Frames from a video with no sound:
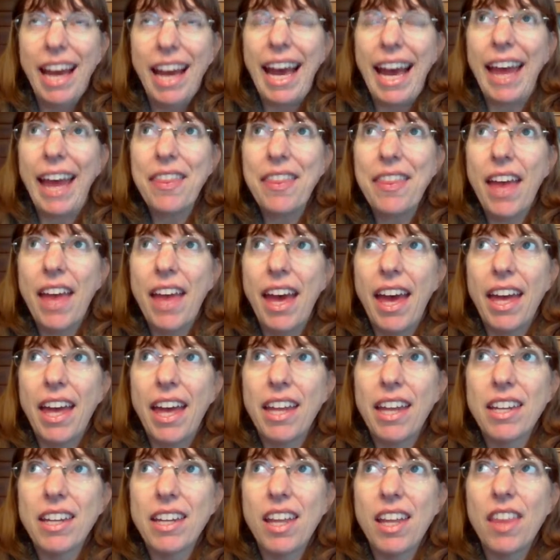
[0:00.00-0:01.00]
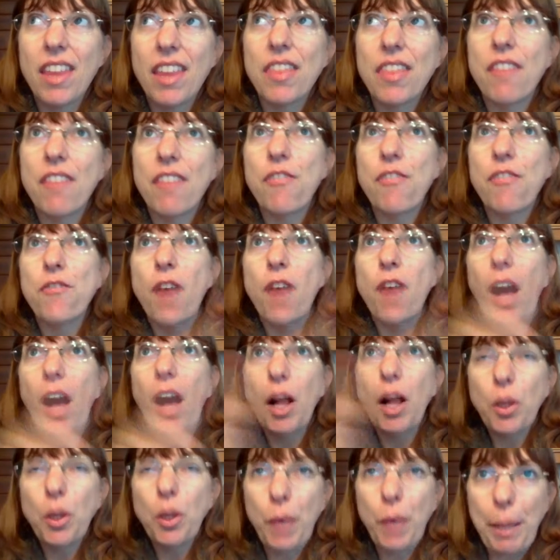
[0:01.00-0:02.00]
And then the
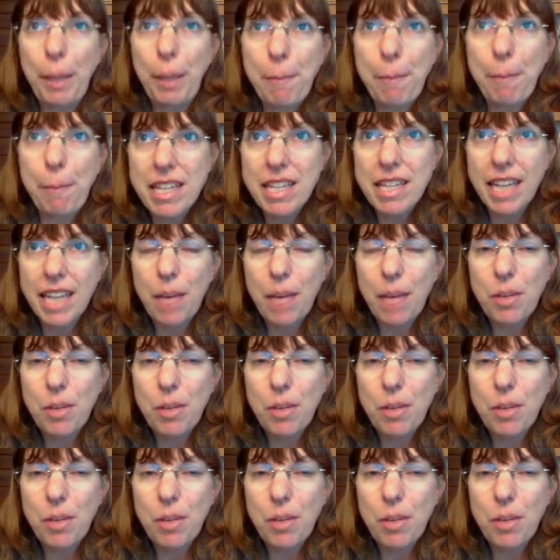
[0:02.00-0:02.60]
following Monday,